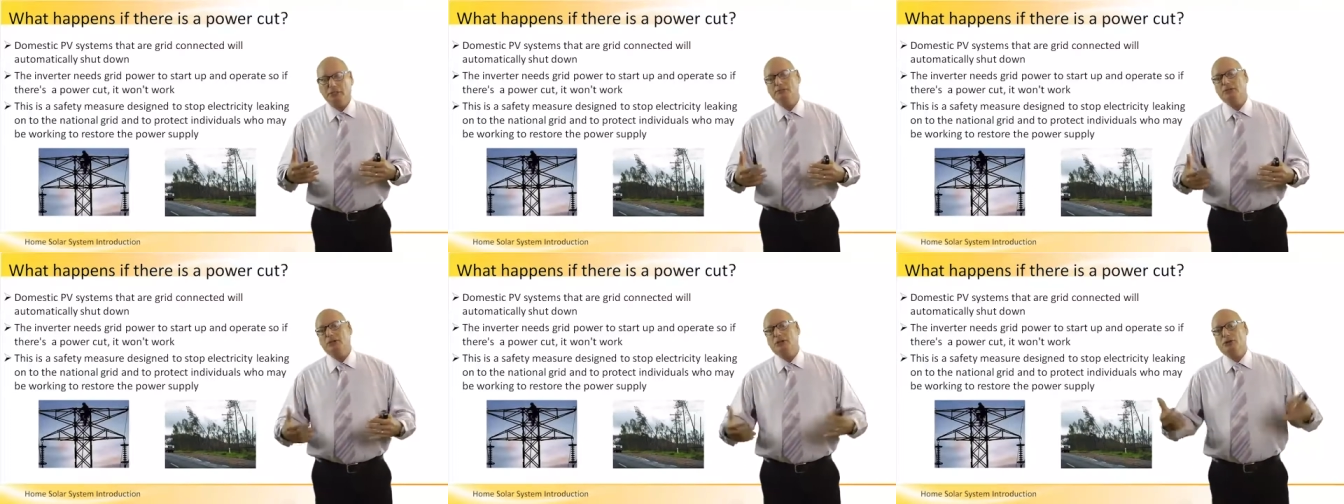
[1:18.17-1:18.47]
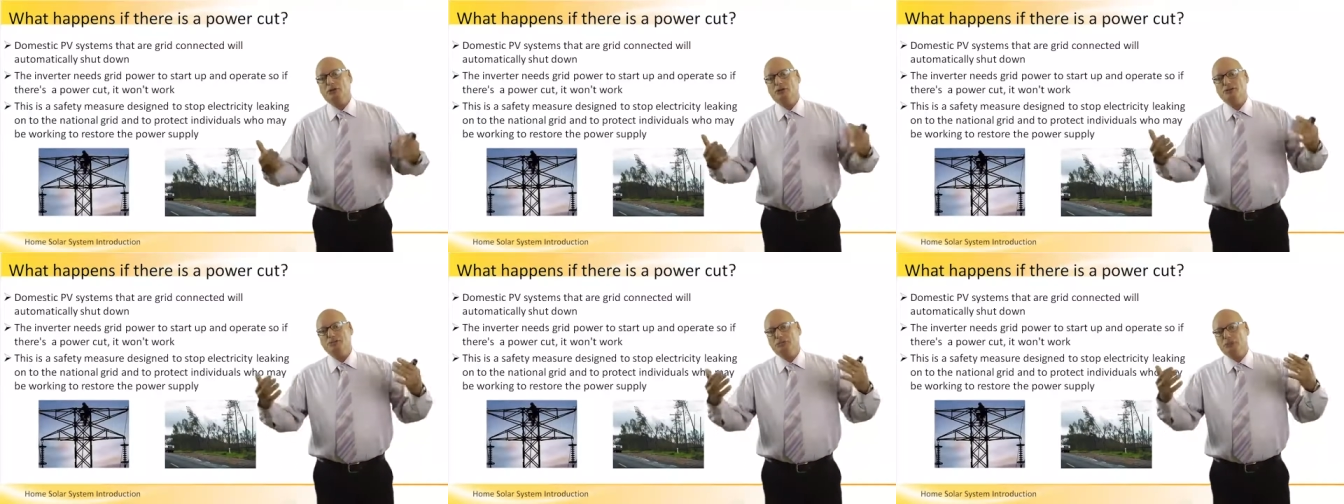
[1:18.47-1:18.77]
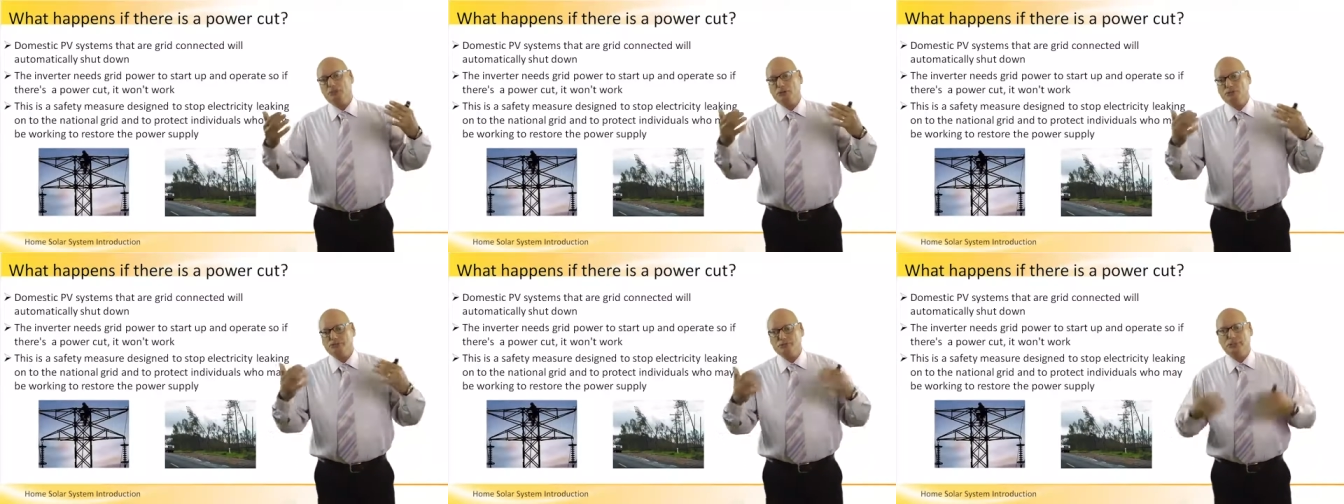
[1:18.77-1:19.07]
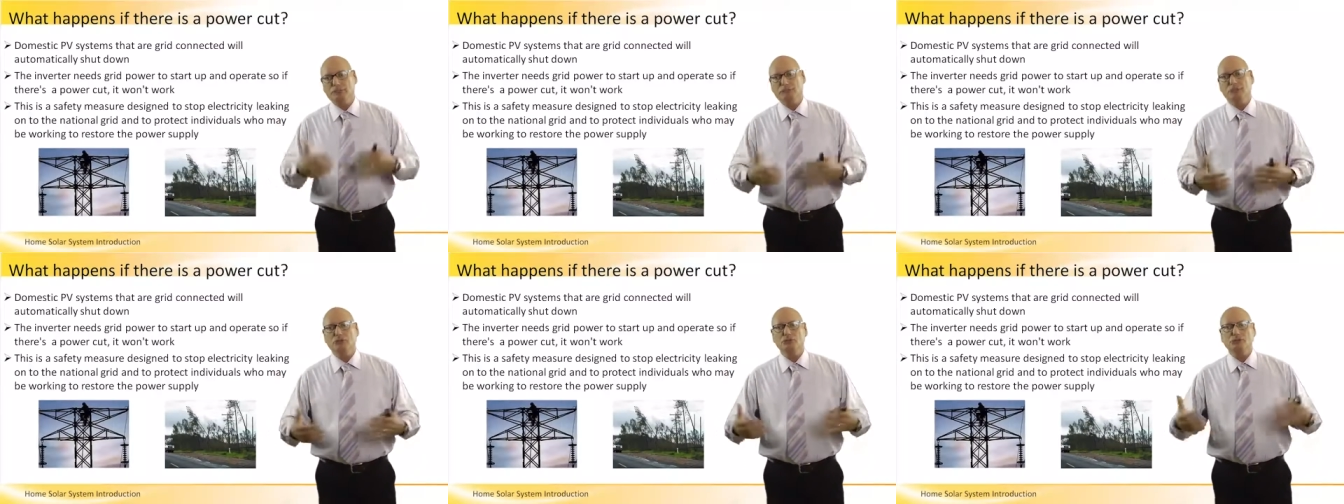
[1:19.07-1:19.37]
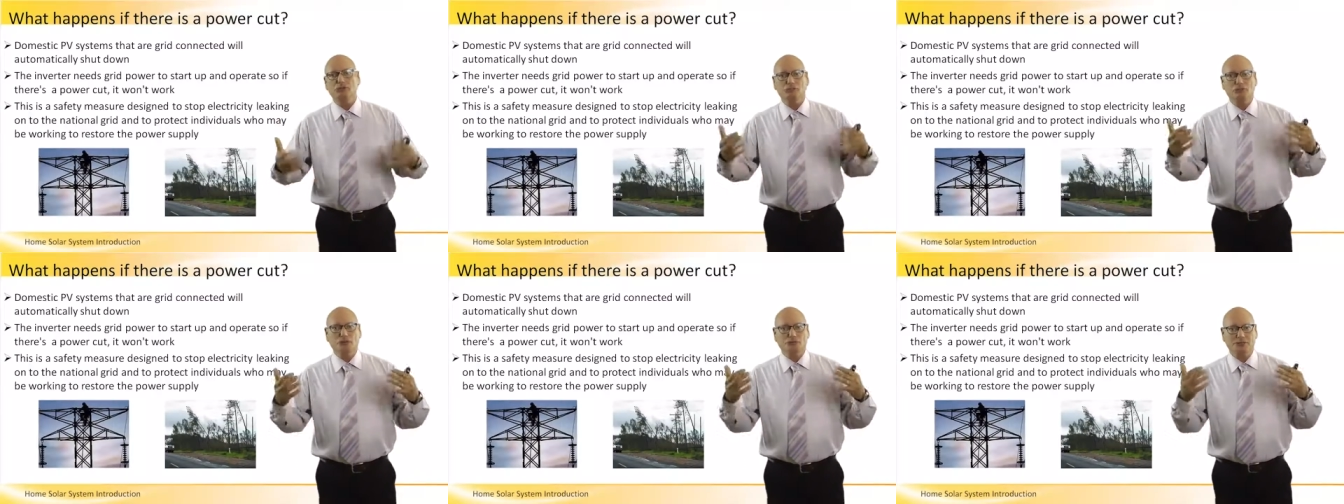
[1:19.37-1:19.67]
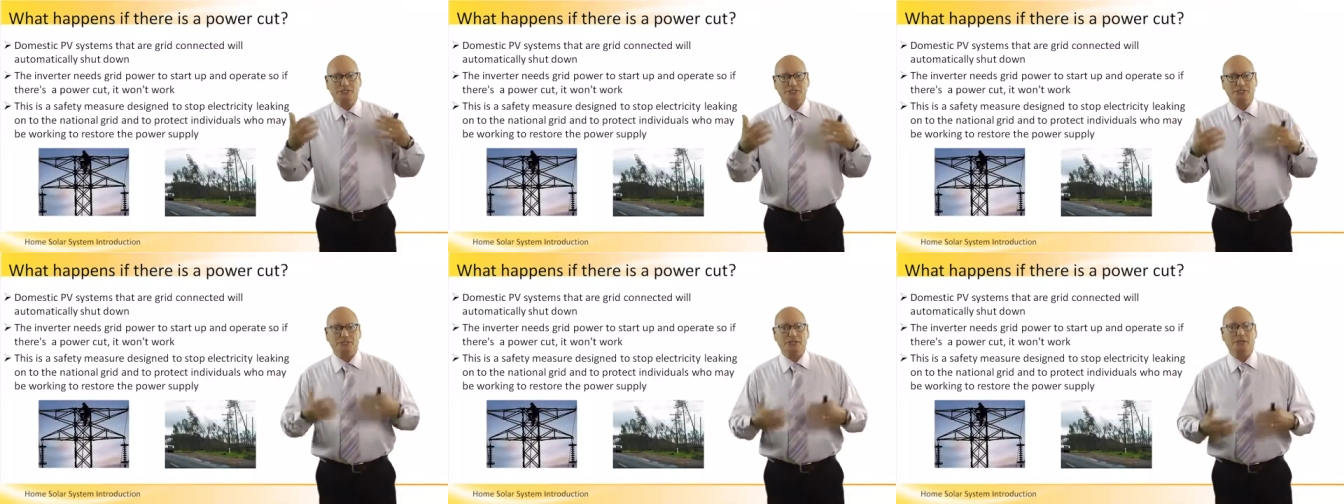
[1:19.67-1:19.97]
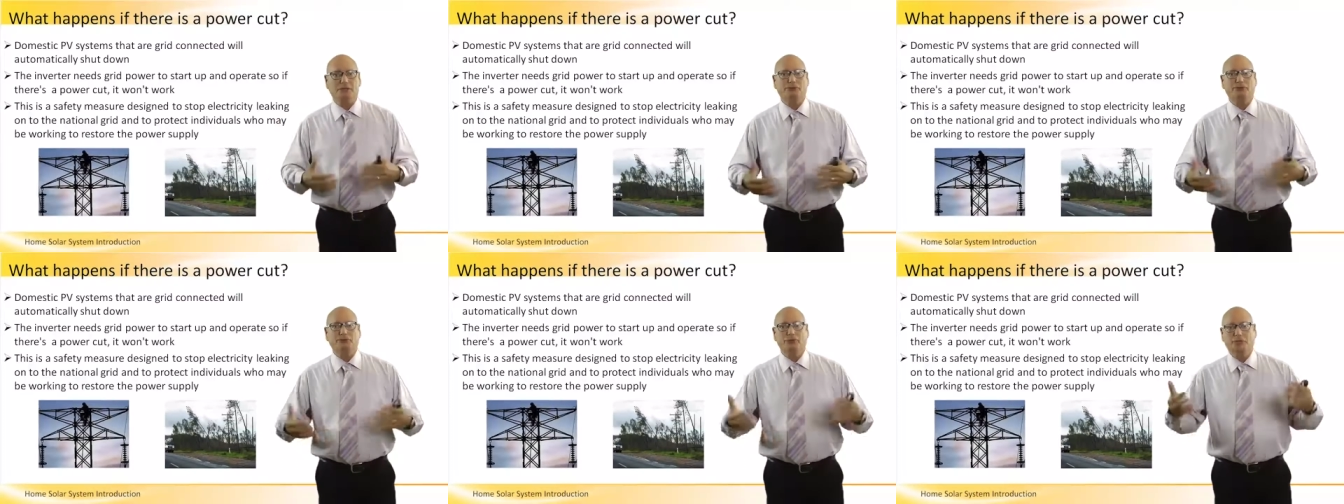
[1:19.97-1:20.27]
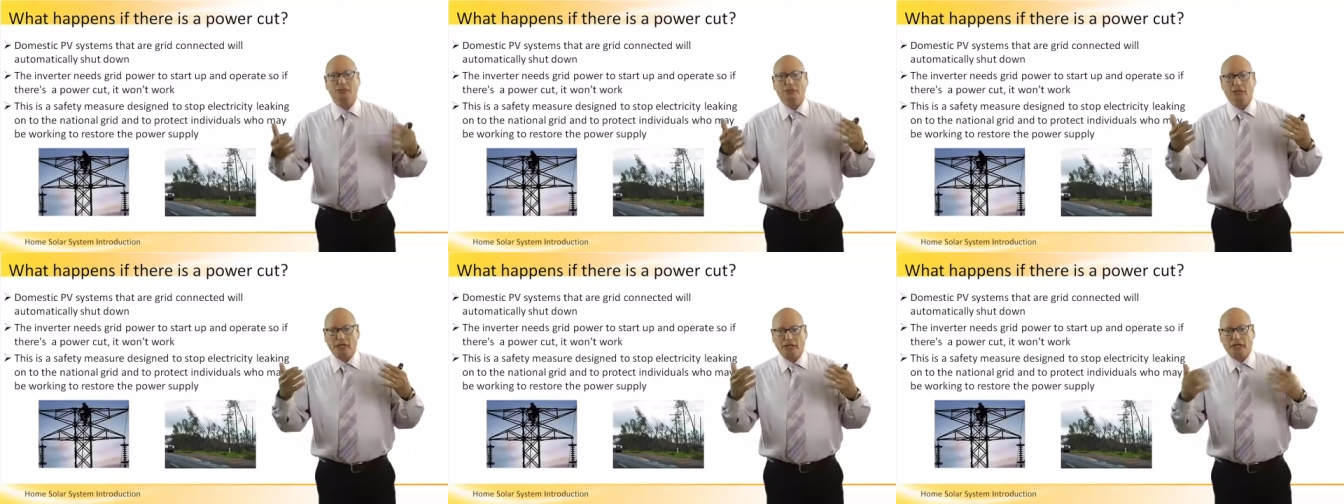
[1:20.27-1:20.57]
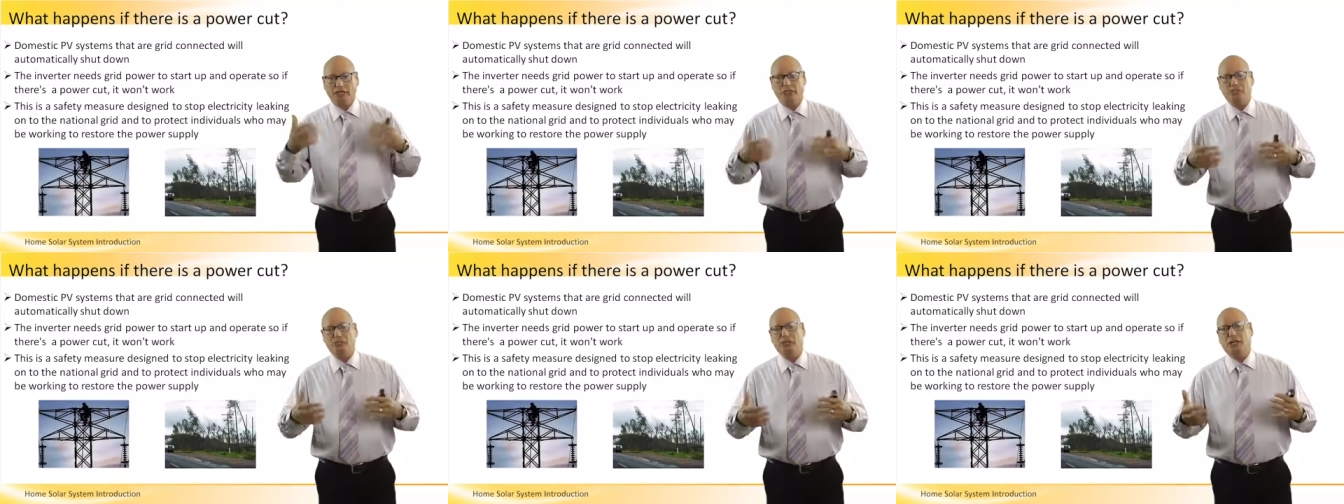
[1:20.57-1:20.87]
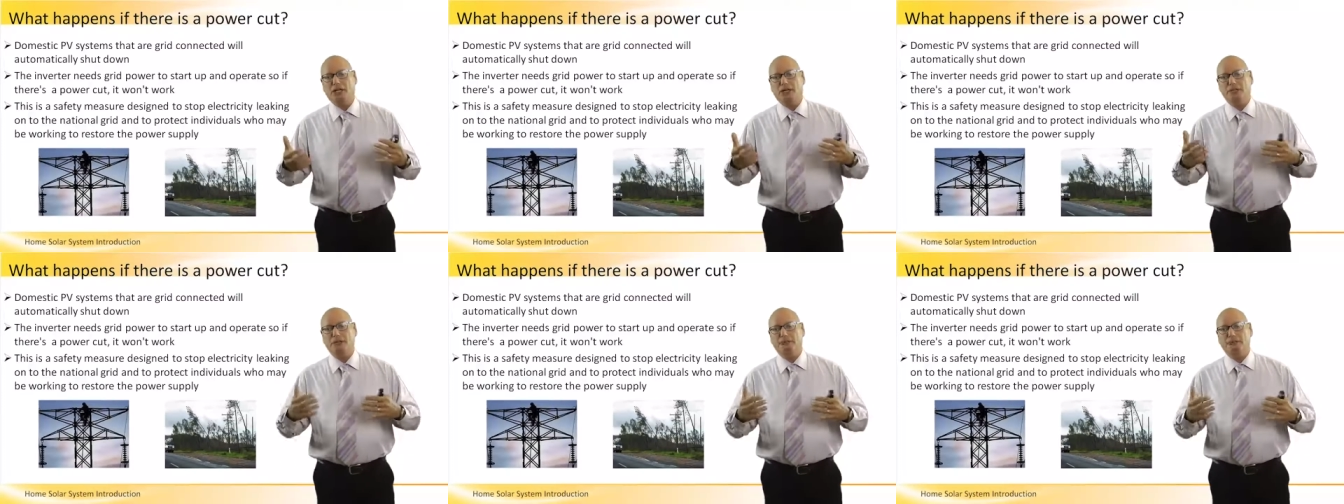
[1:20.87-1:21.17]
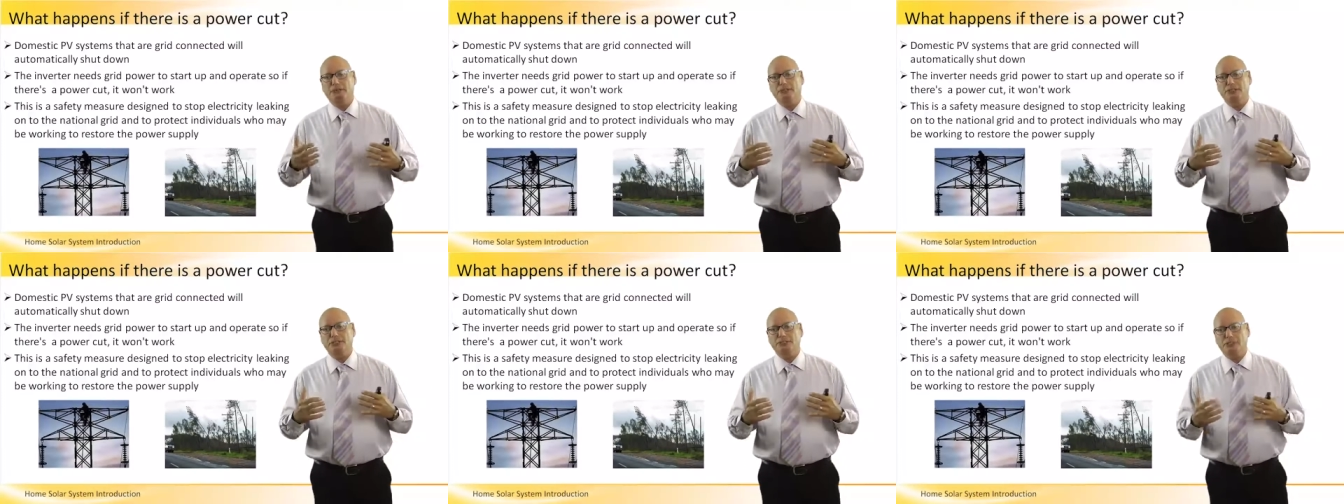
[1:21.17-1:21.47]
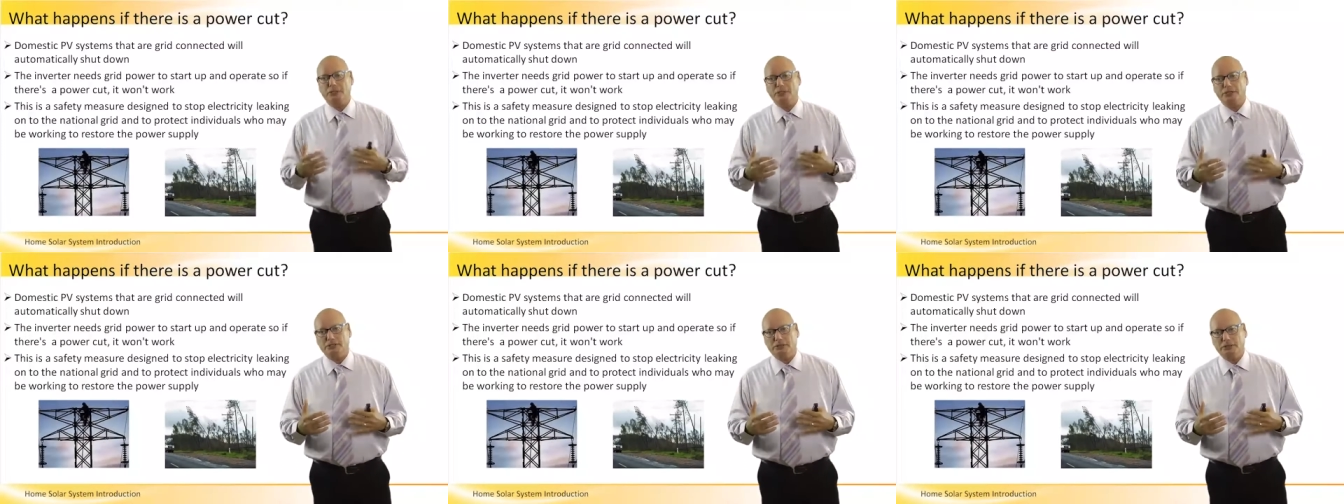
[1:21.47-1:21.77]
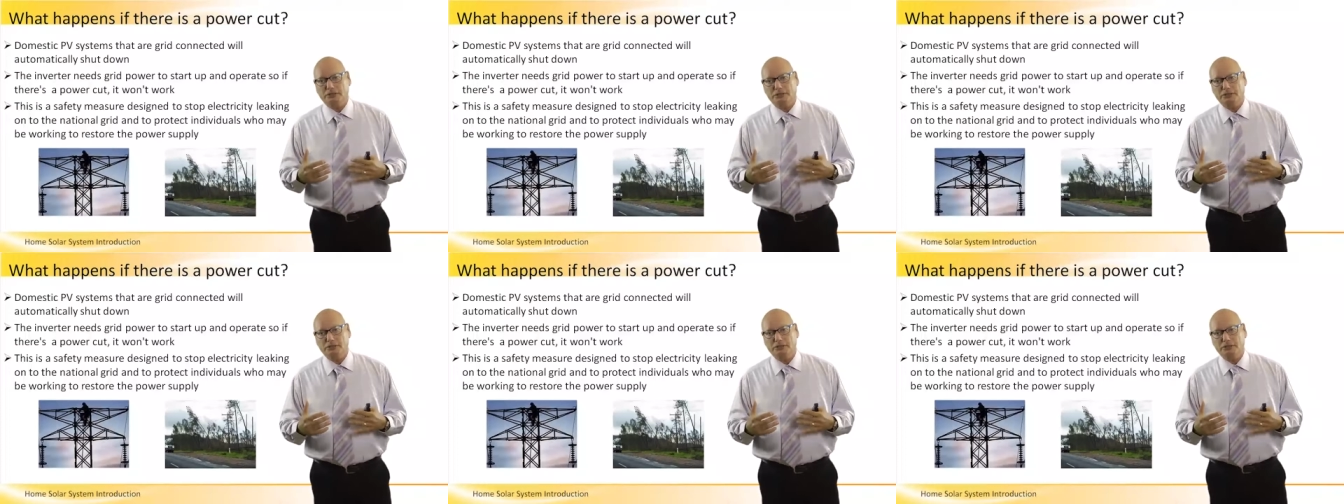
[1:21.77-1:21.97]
because it continues to receive energy coming from the sun.